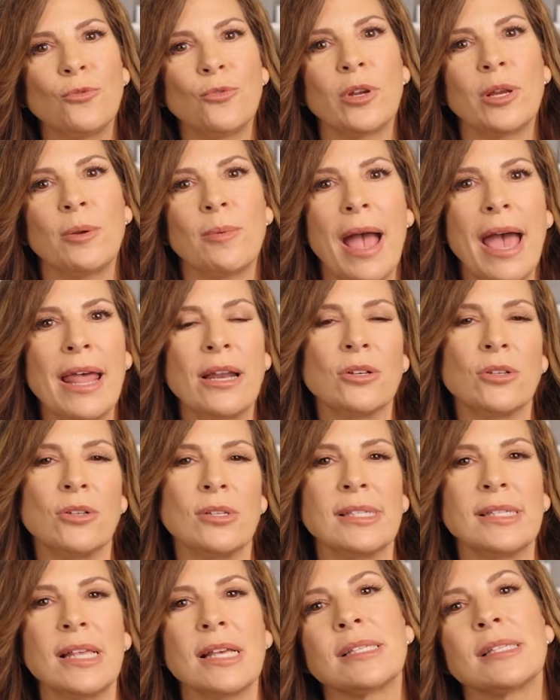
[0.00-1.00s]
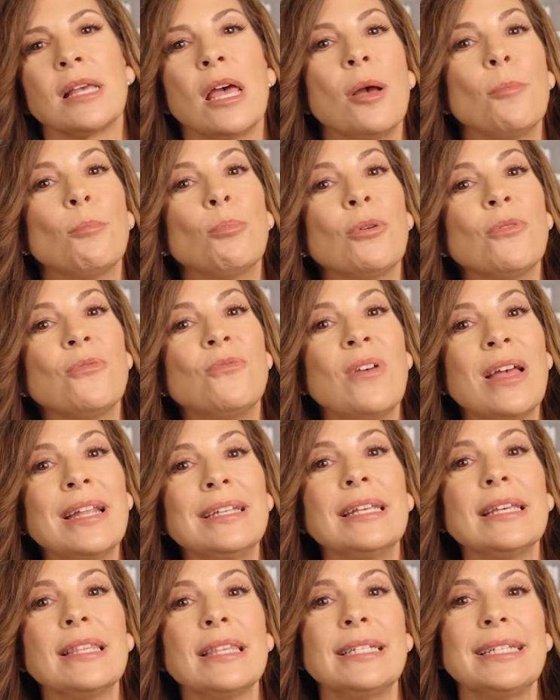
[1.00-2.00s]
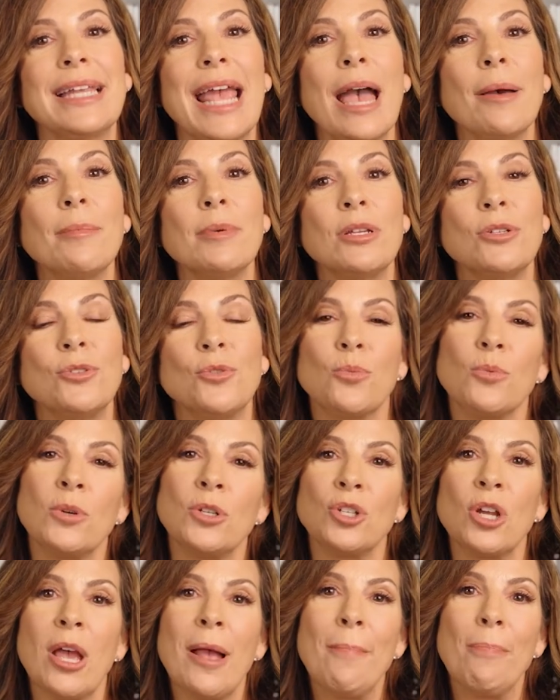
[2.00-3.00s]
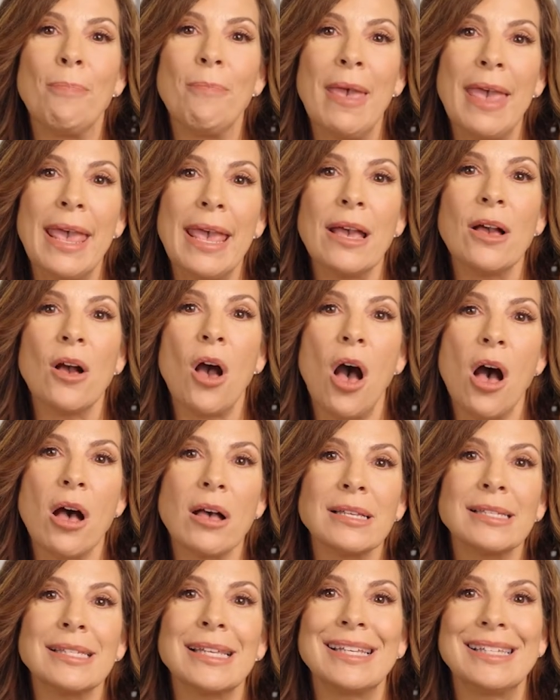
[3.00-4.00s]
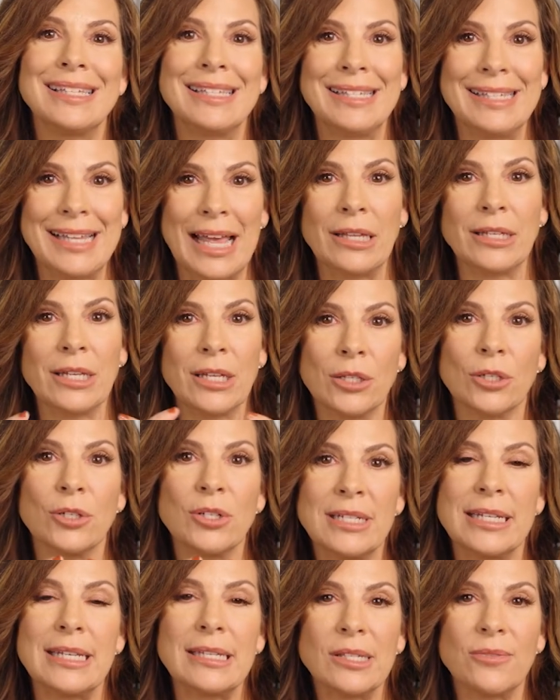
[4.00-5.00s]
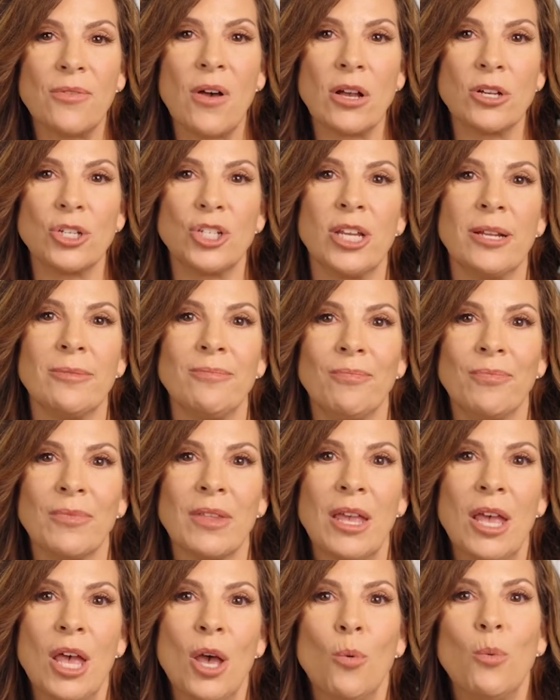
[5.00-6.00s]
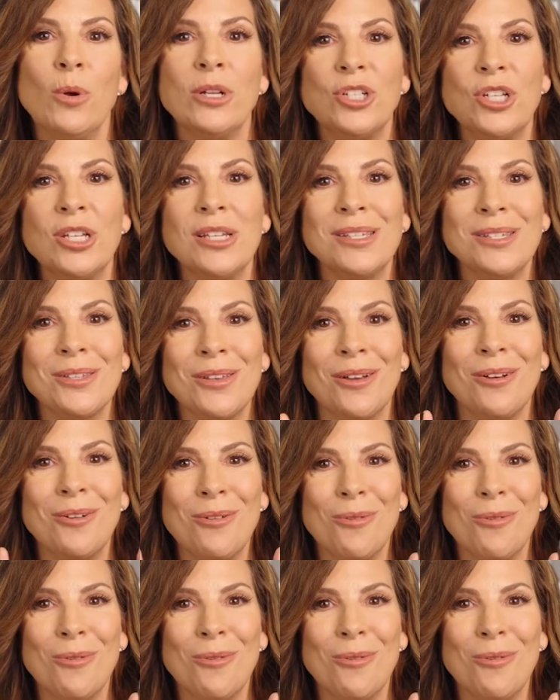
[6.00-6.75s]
free radicals, thus preventing the damage which may cause cellular dysfunction, which is